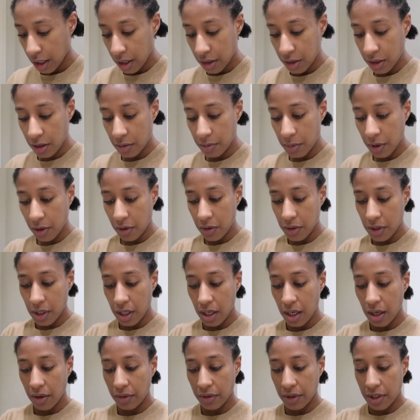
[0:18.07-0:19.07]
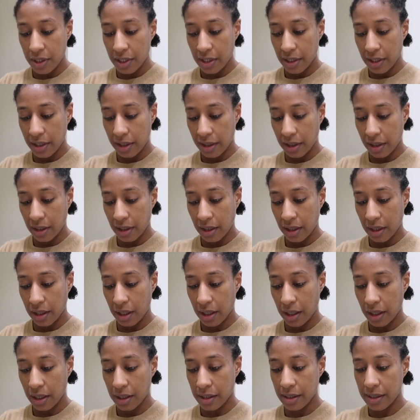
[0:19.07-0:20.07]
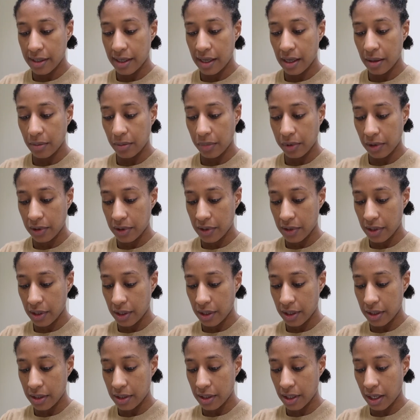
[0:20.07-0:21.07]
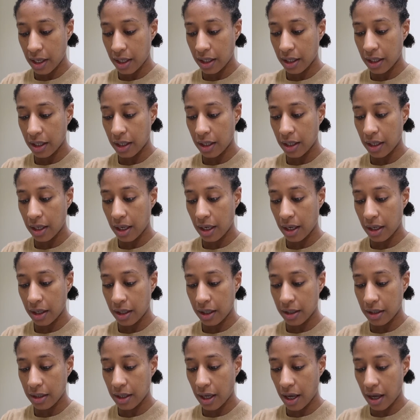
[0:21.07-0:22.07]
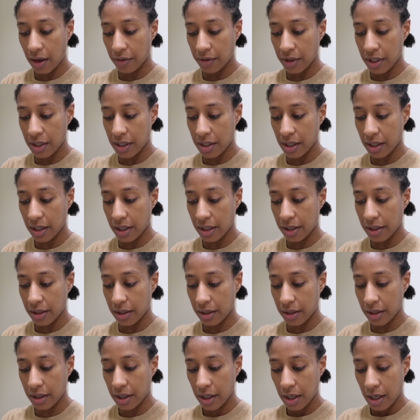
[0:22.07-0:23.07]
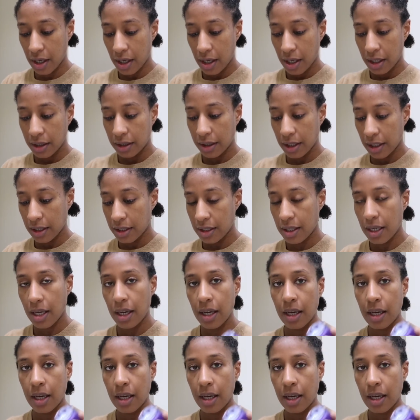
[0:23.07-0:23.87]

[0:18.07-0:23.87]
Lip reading: Just because I have this little sample size, I have decided that